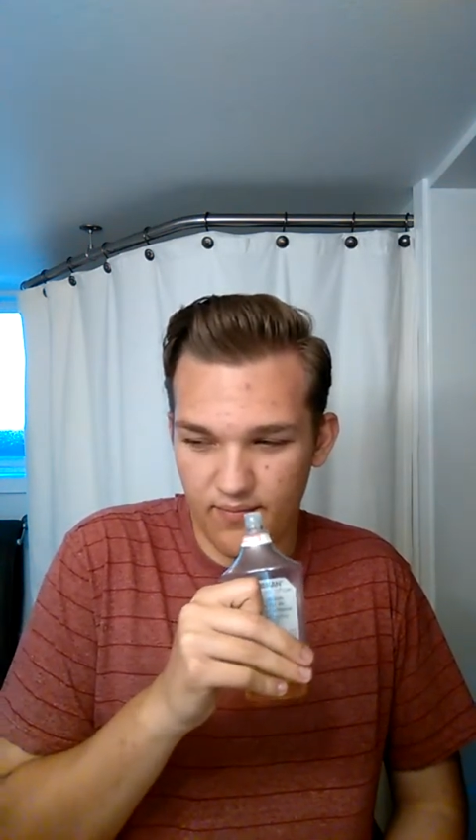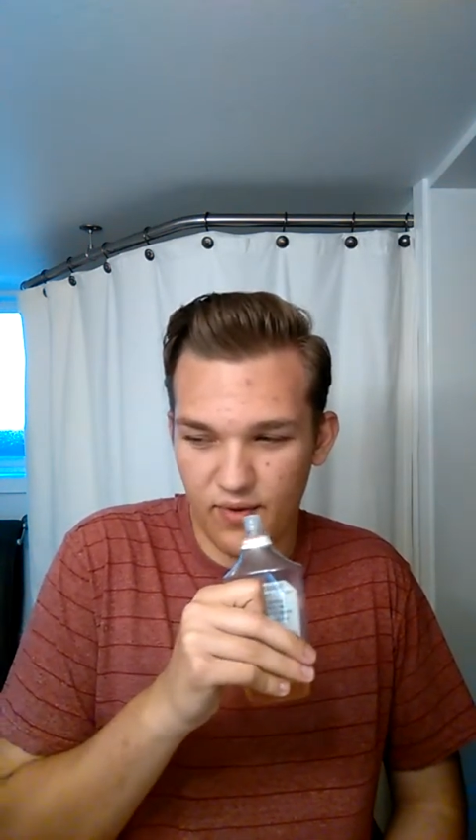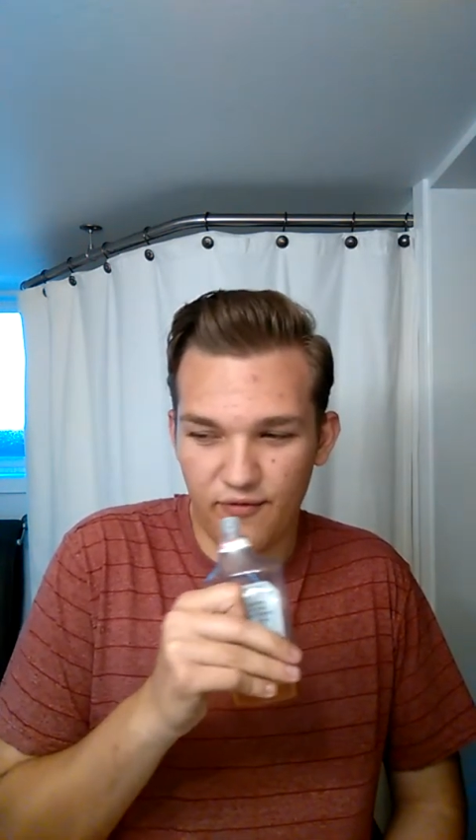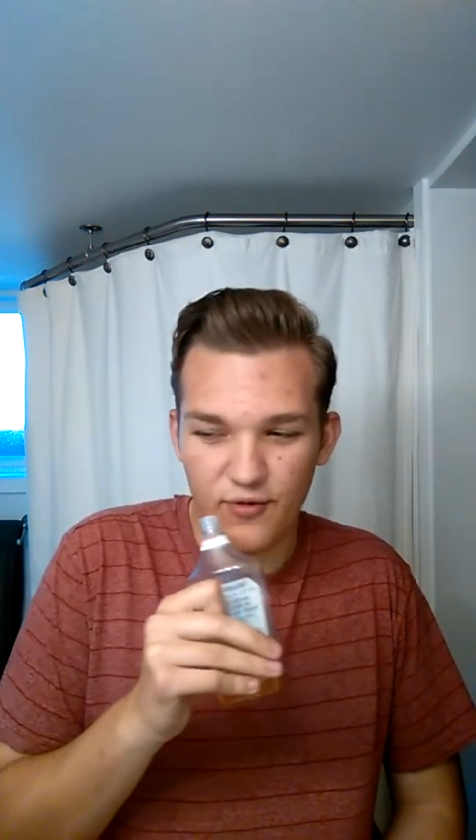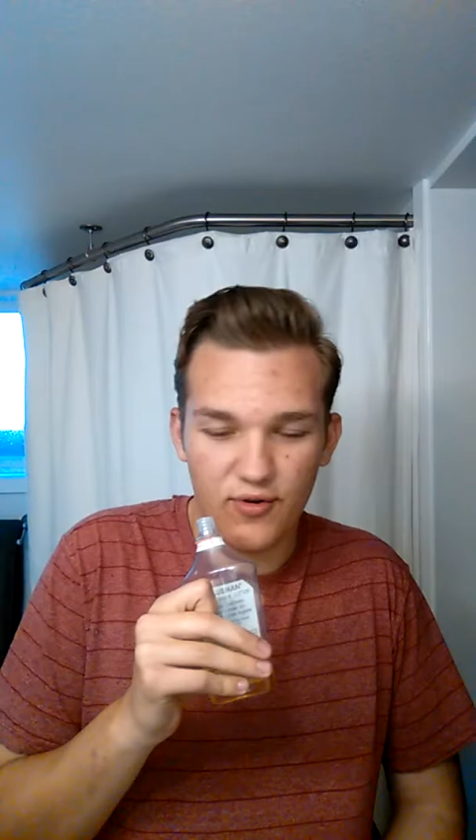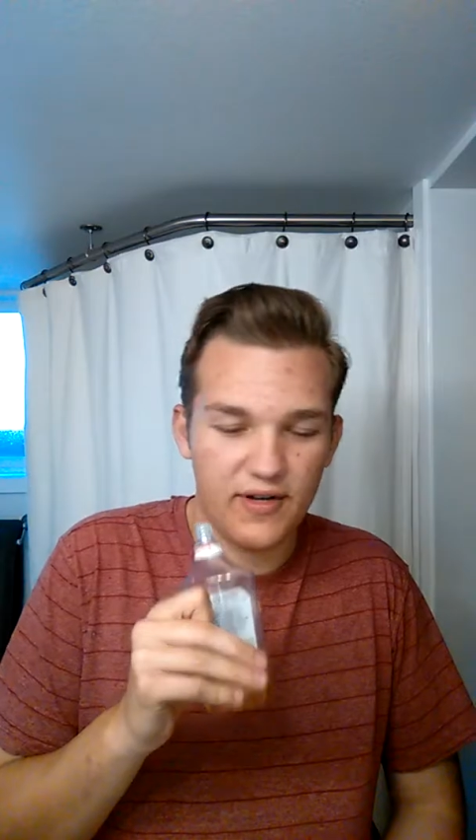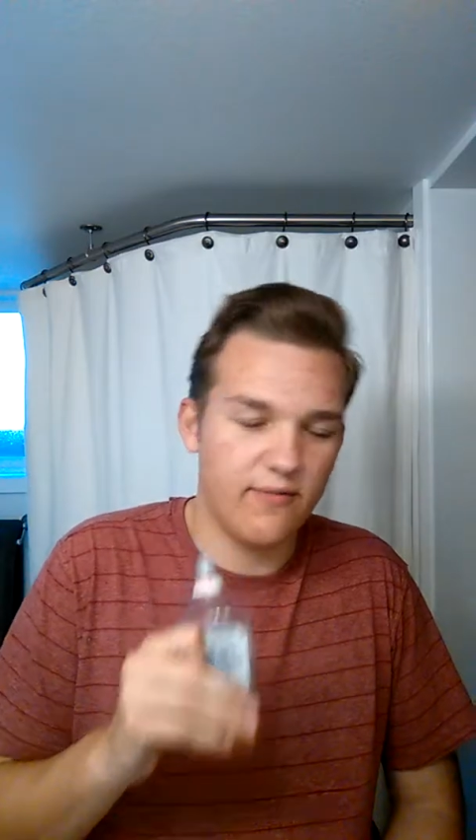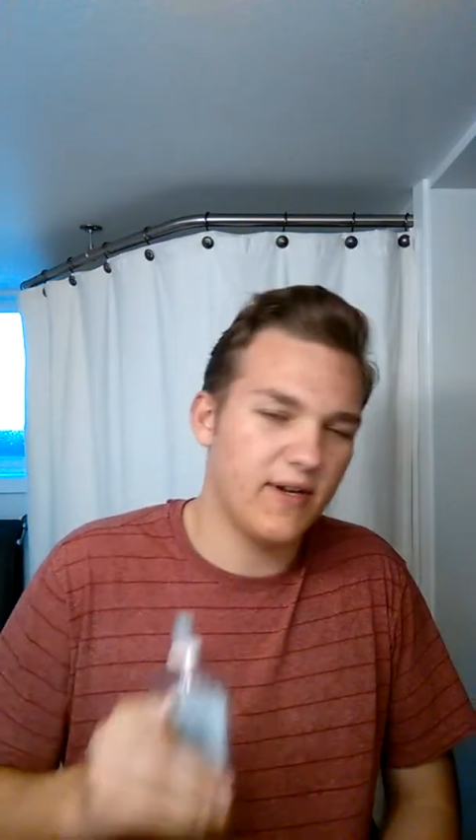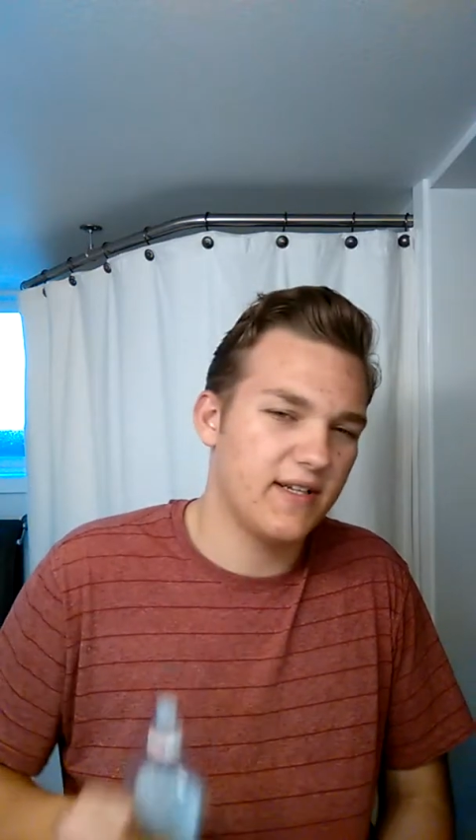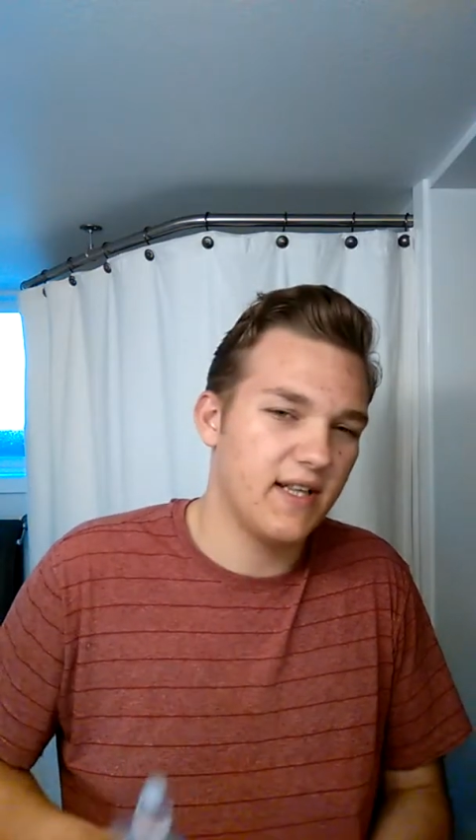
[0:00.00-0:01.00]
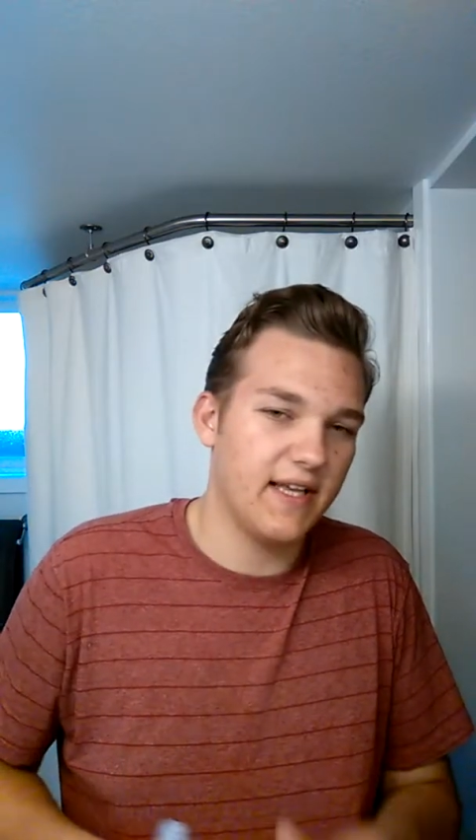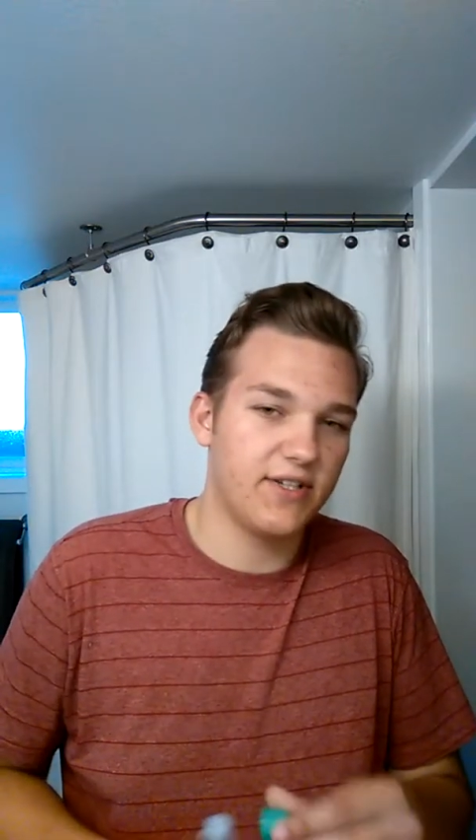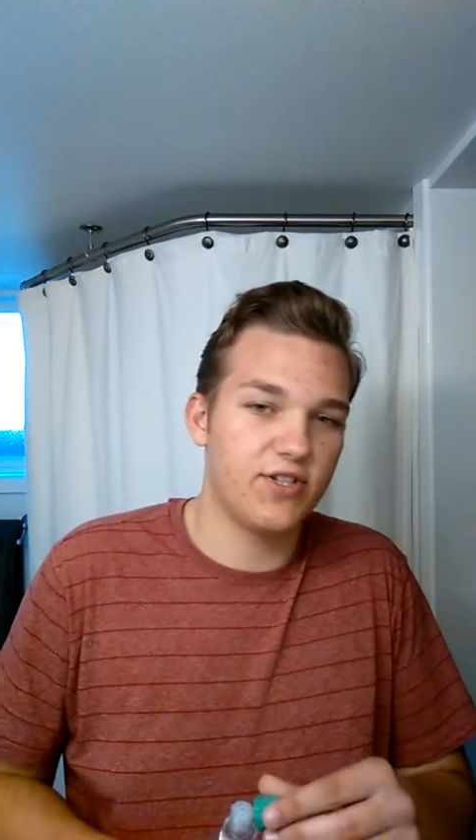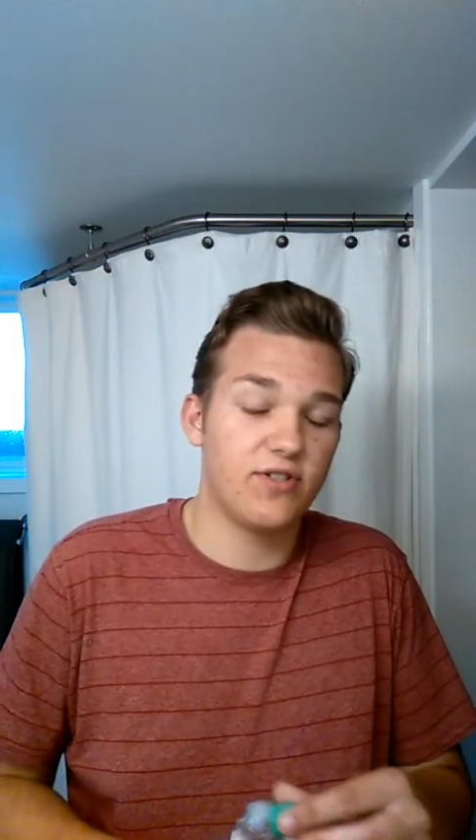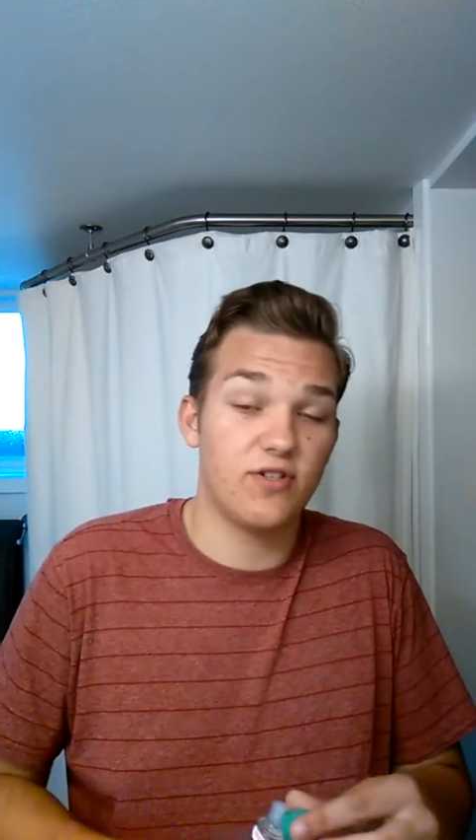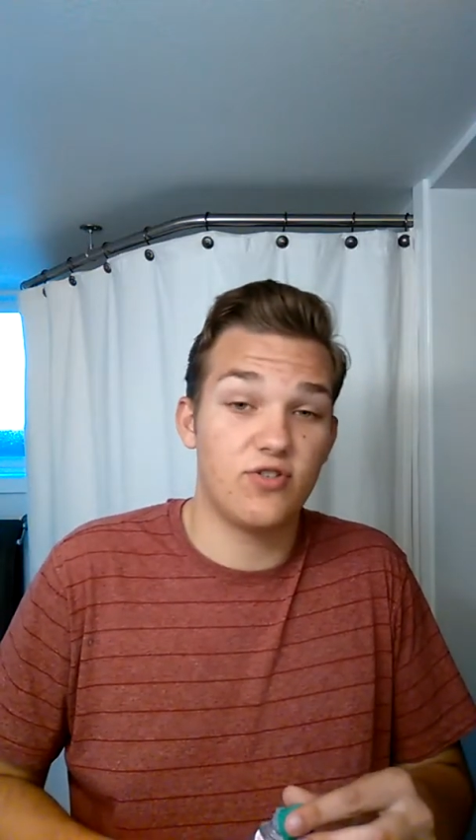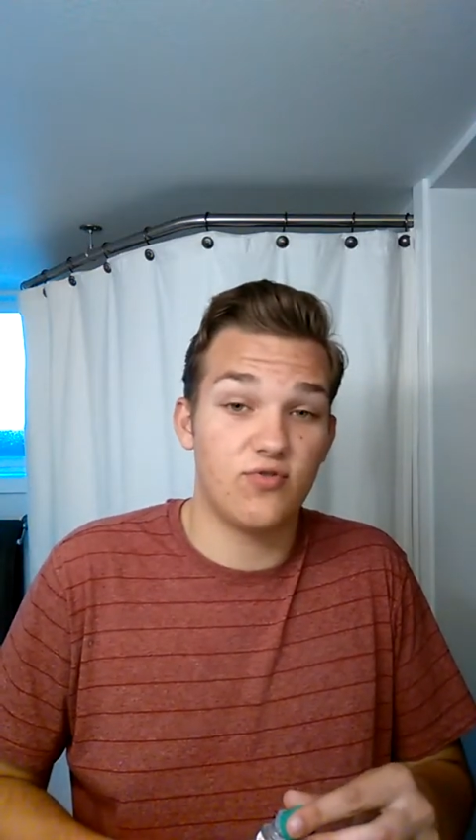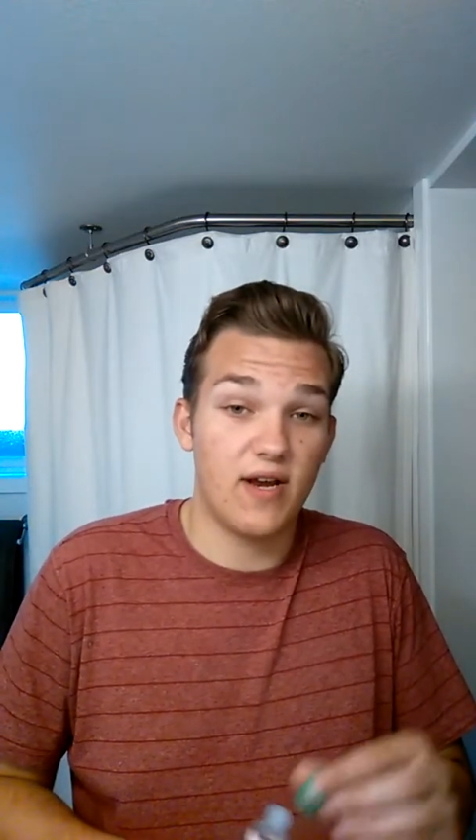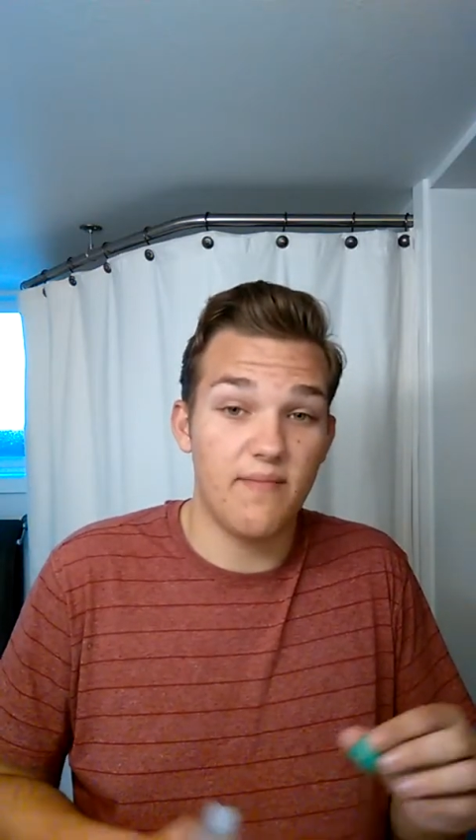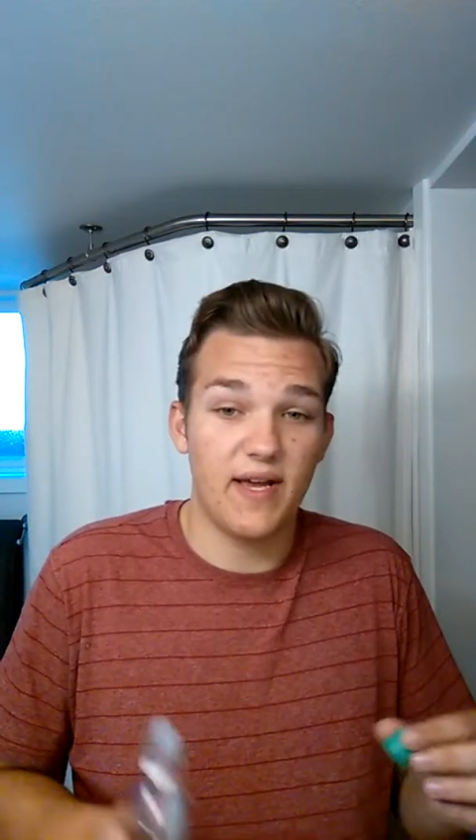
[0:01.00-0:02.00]
Before it went to like just the
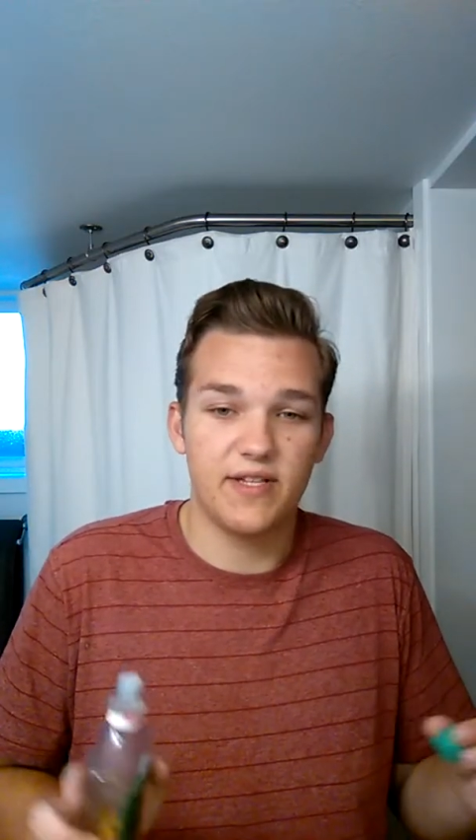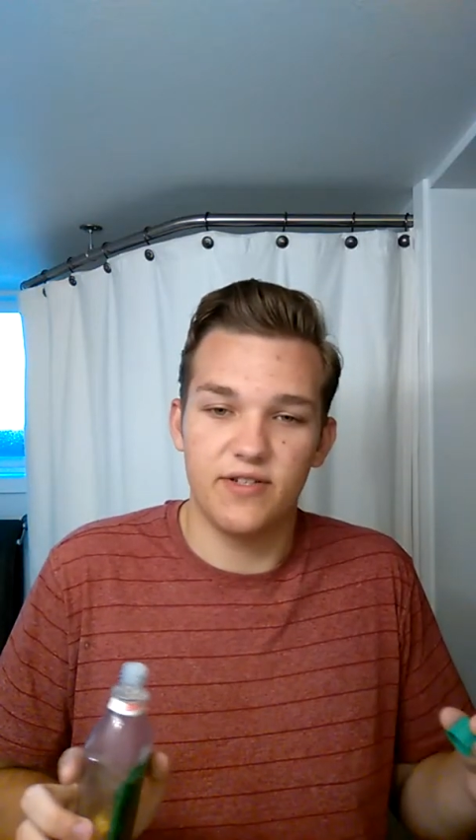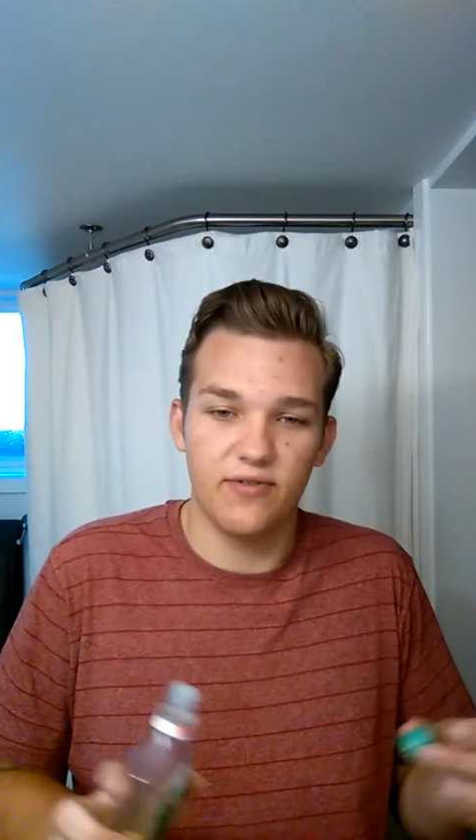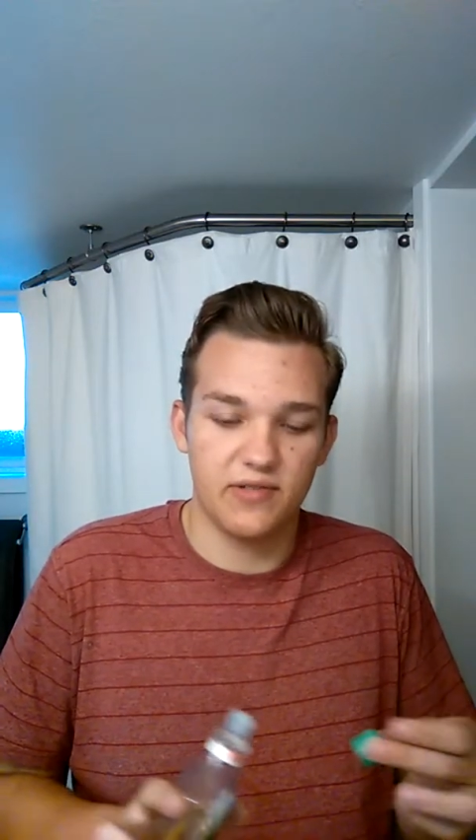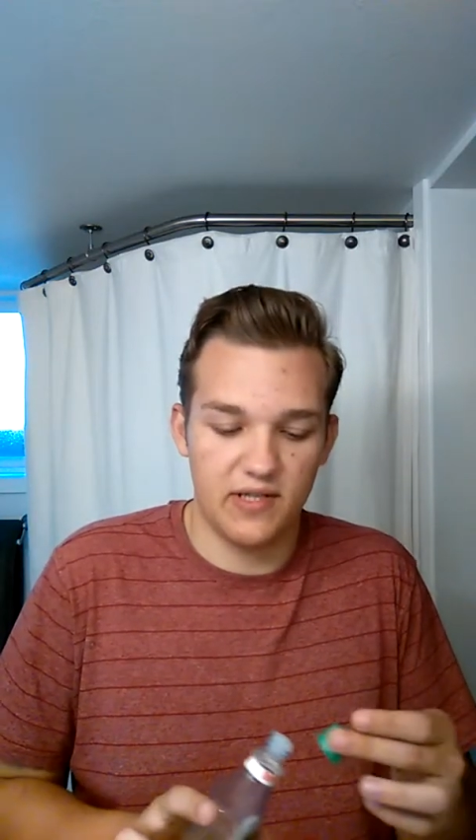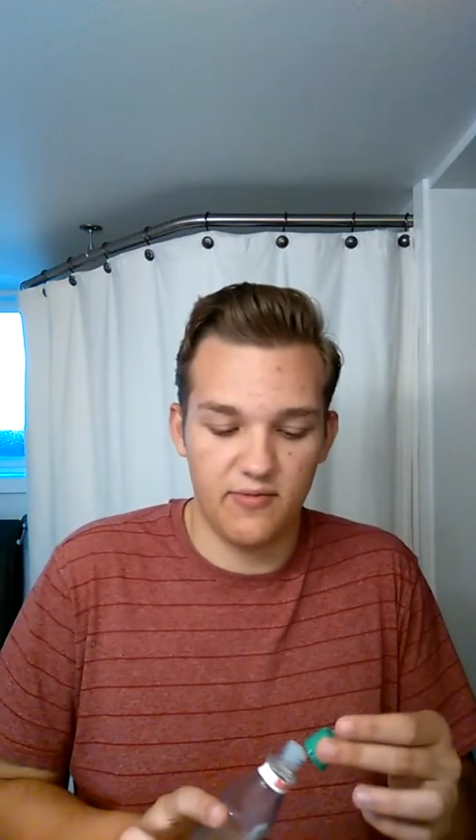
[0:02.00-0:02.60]
straight base notes,